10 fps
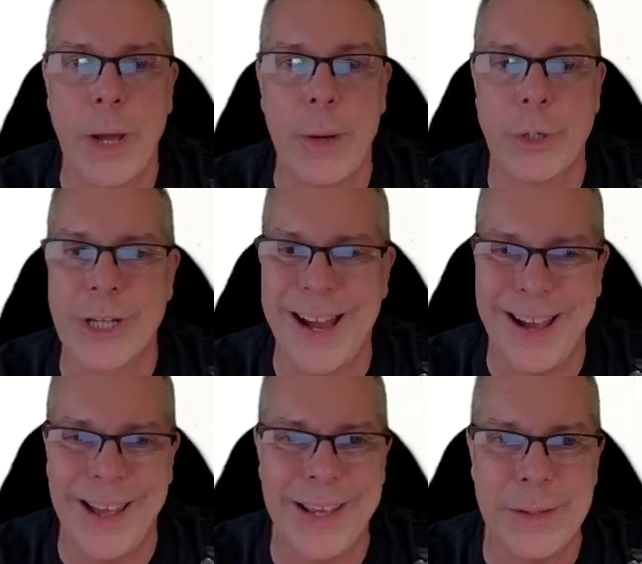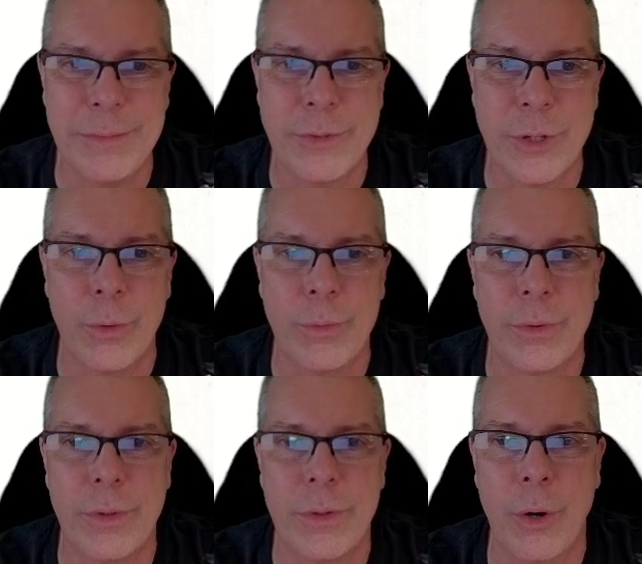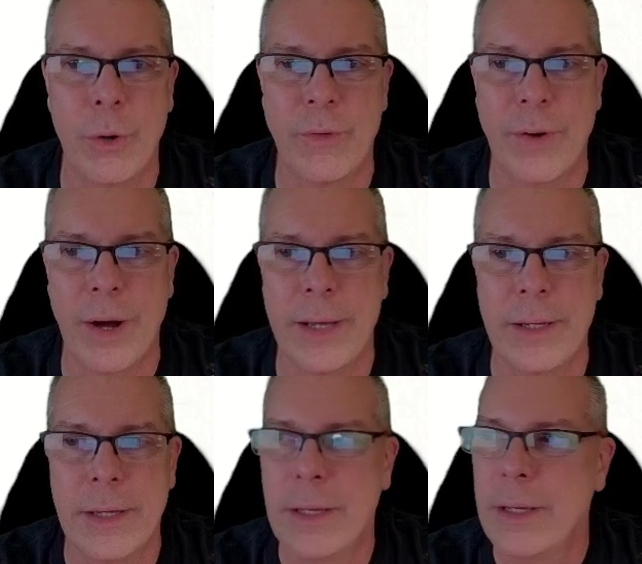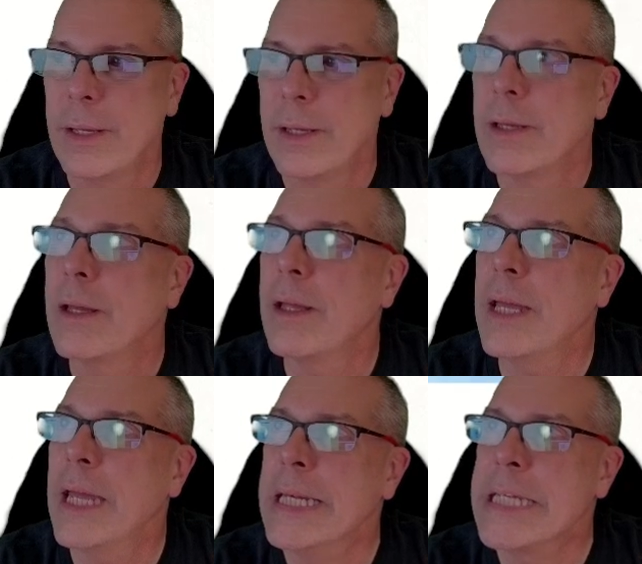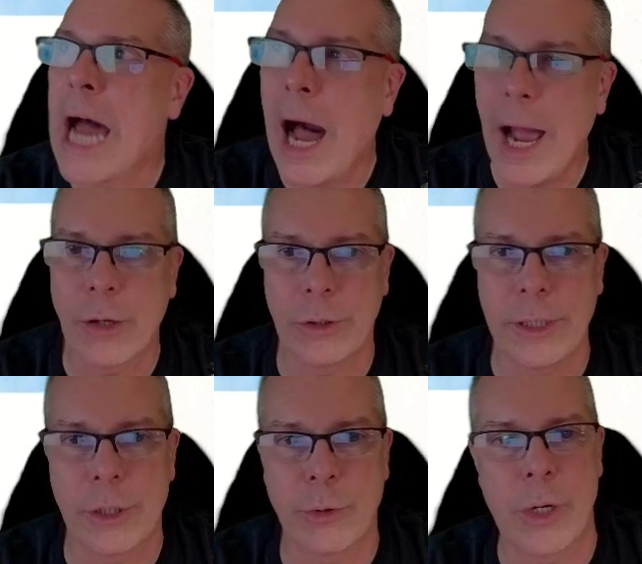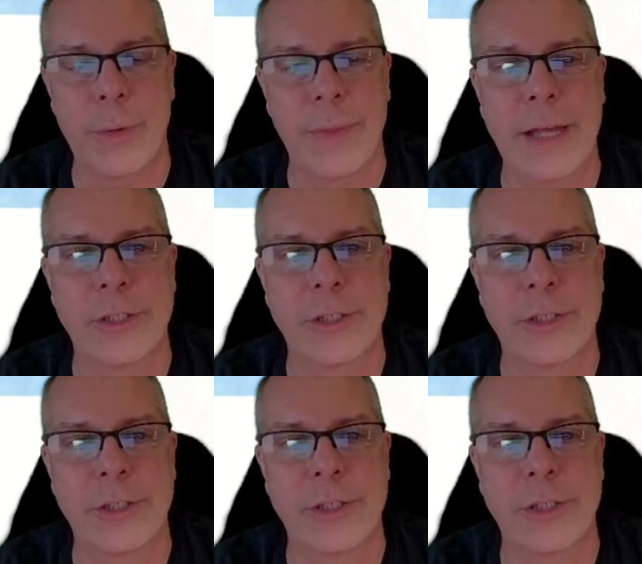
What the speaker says: which I don't know if I entirely agree with that.